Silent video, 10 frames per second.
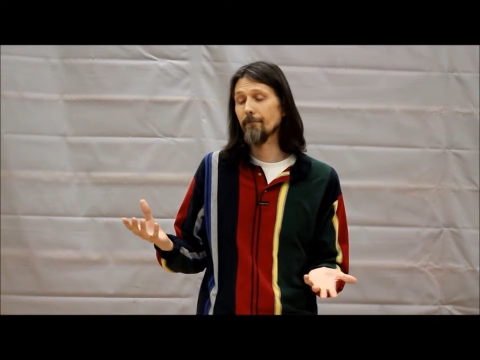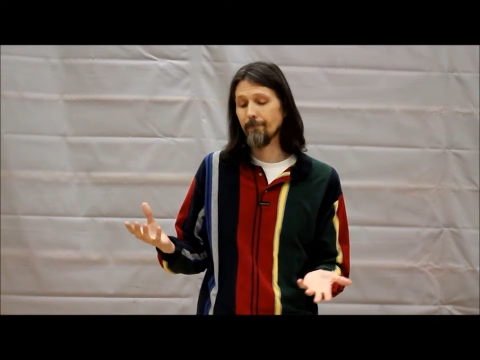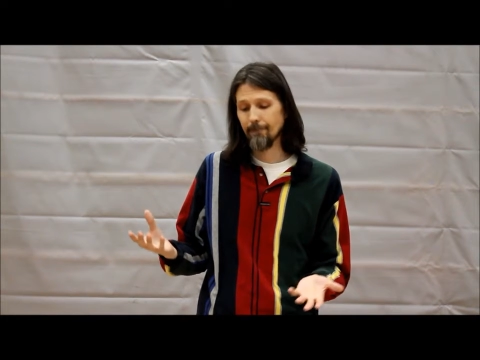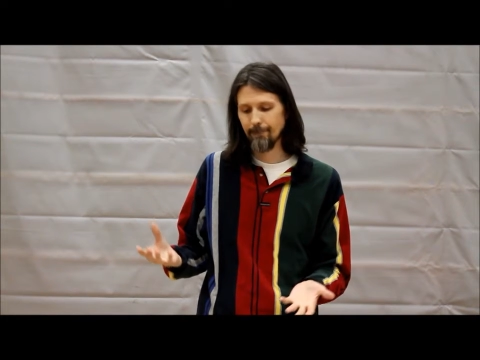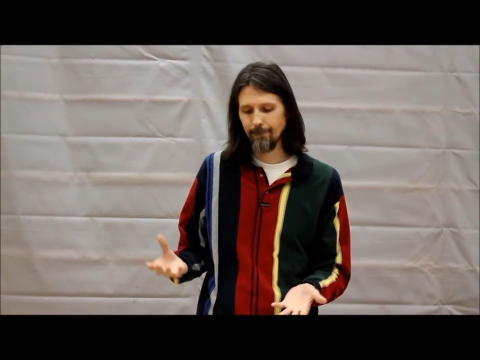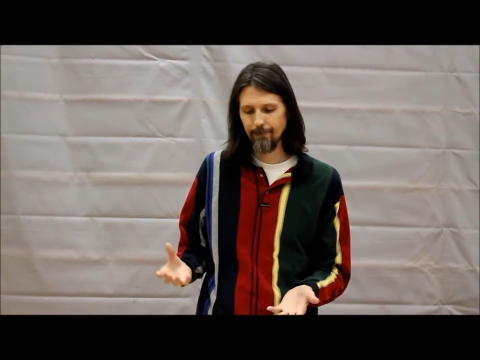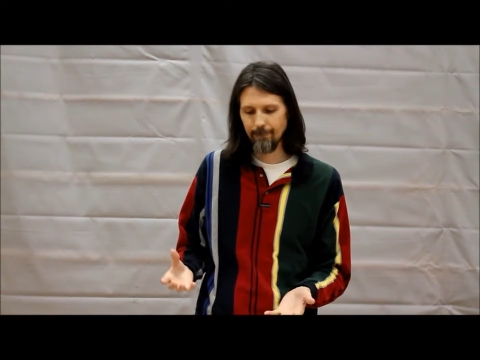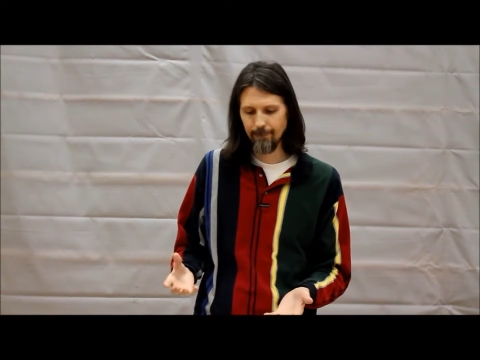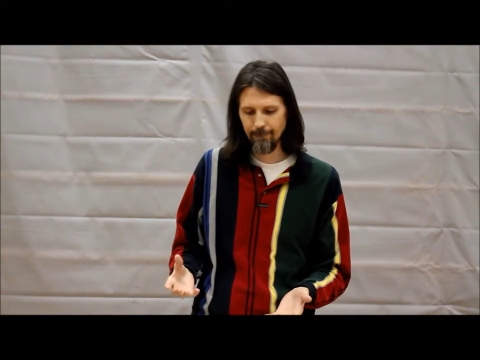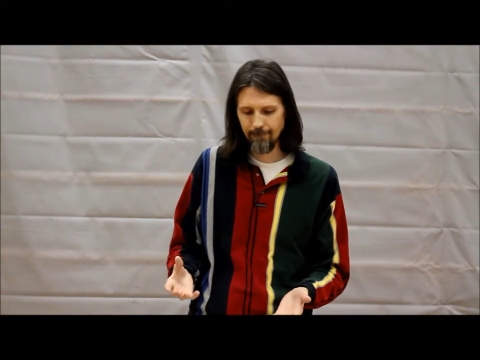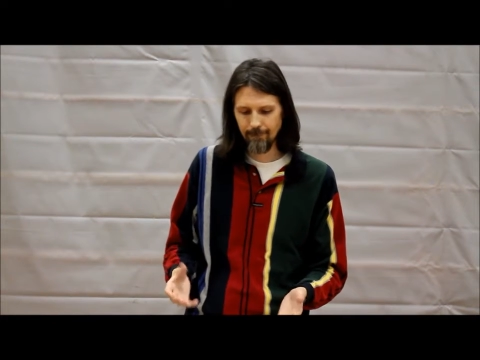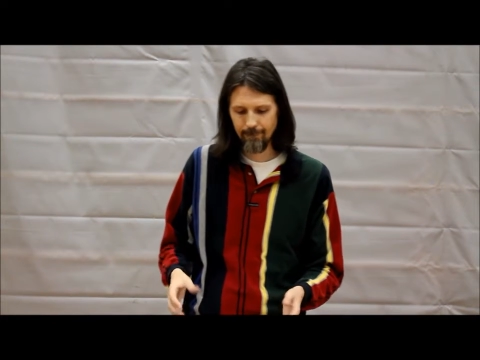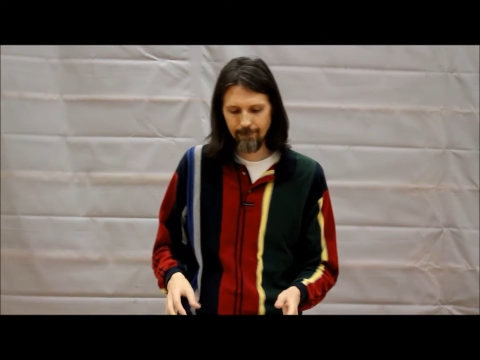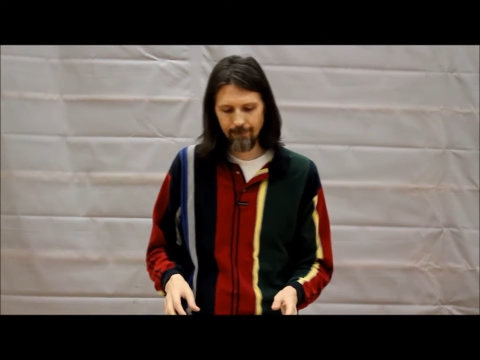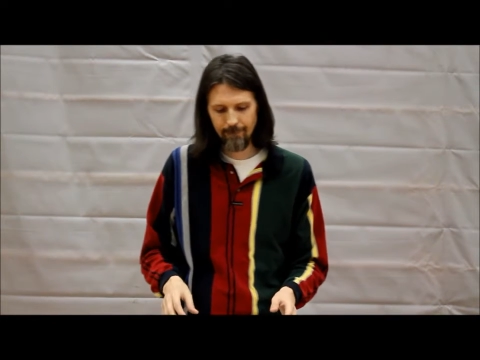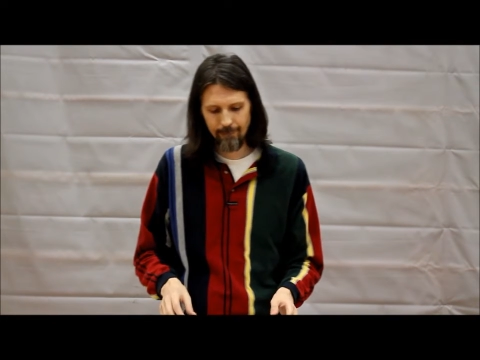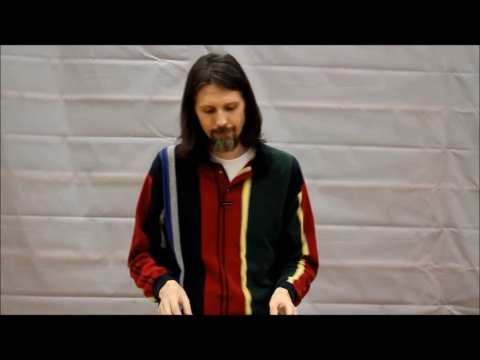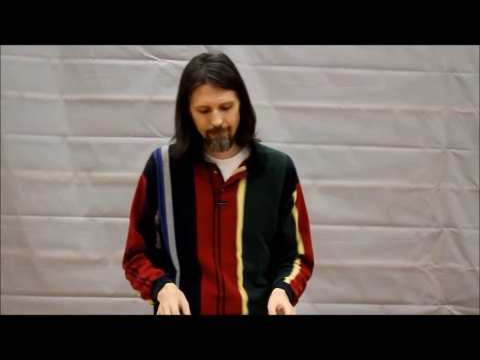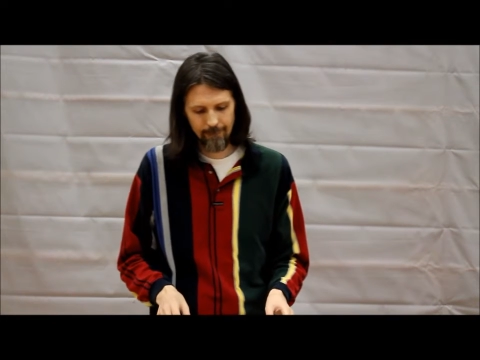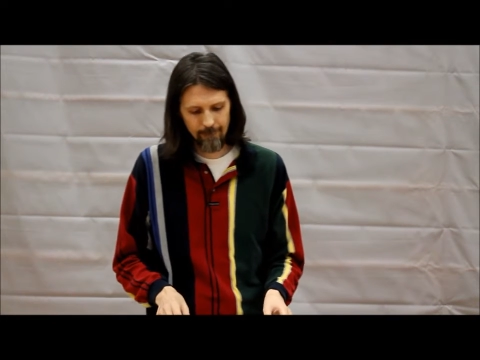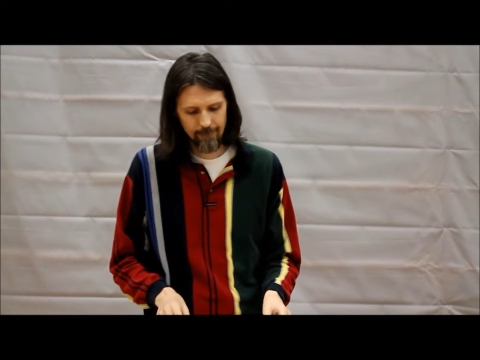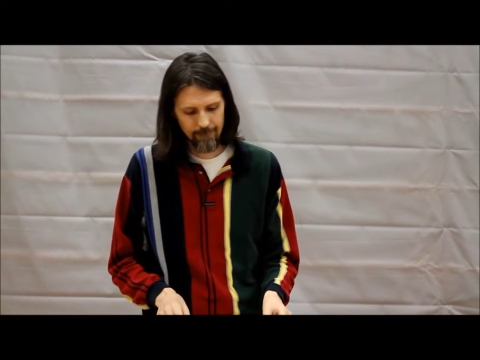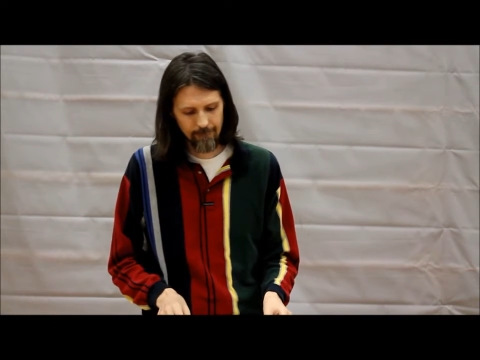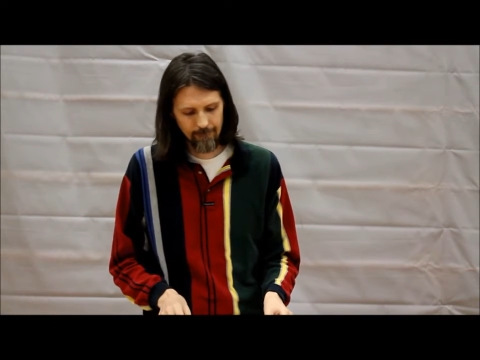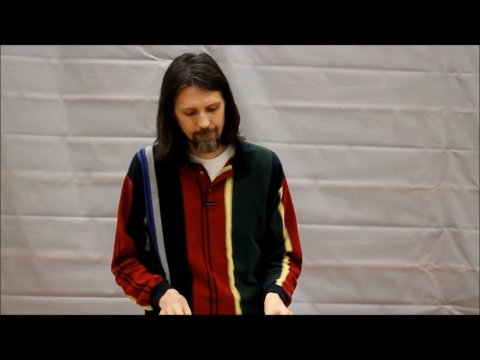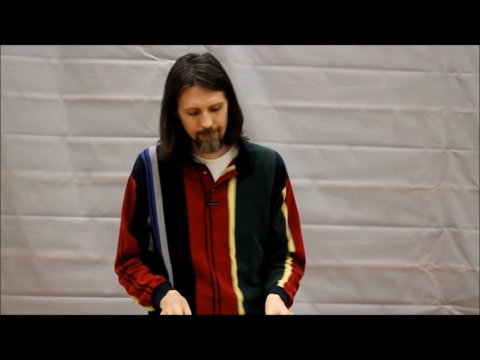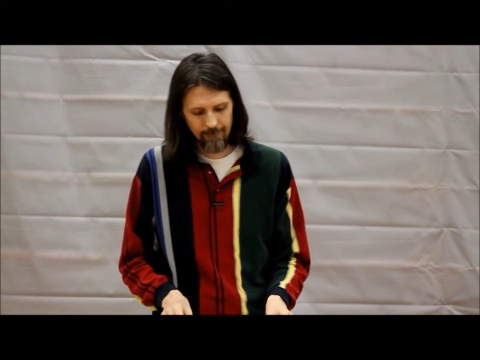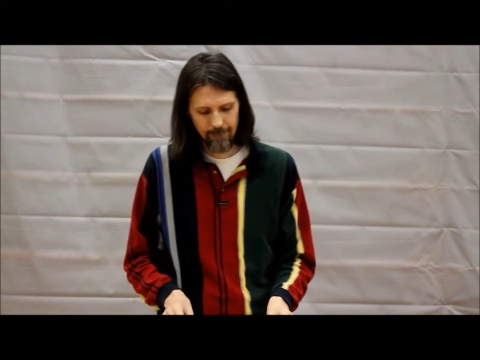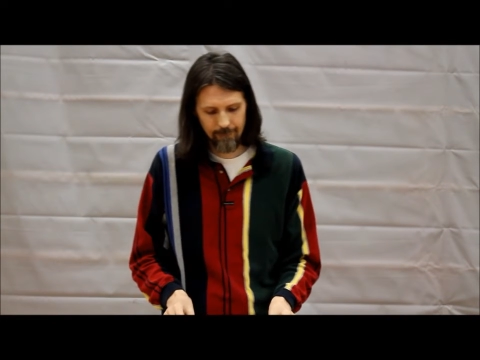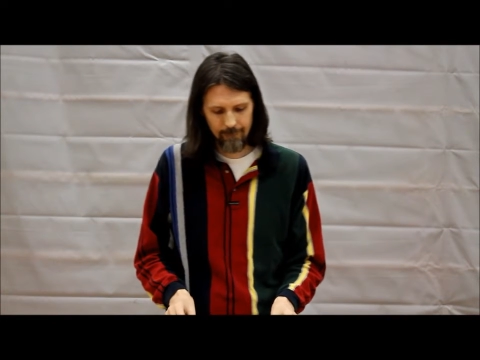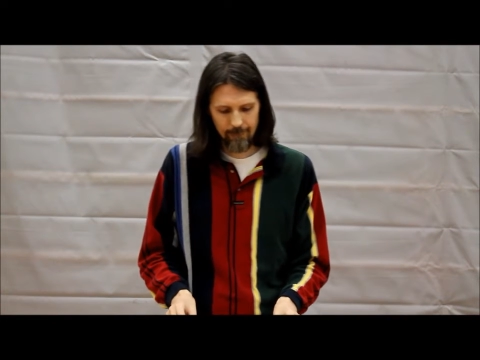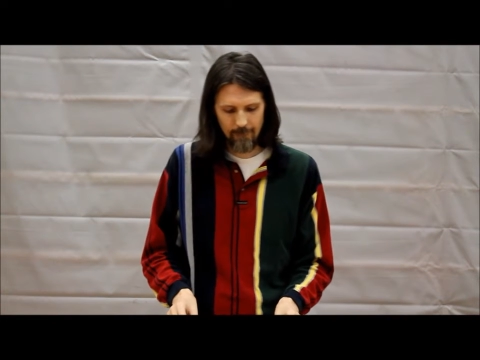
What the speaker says: Nobody speaks.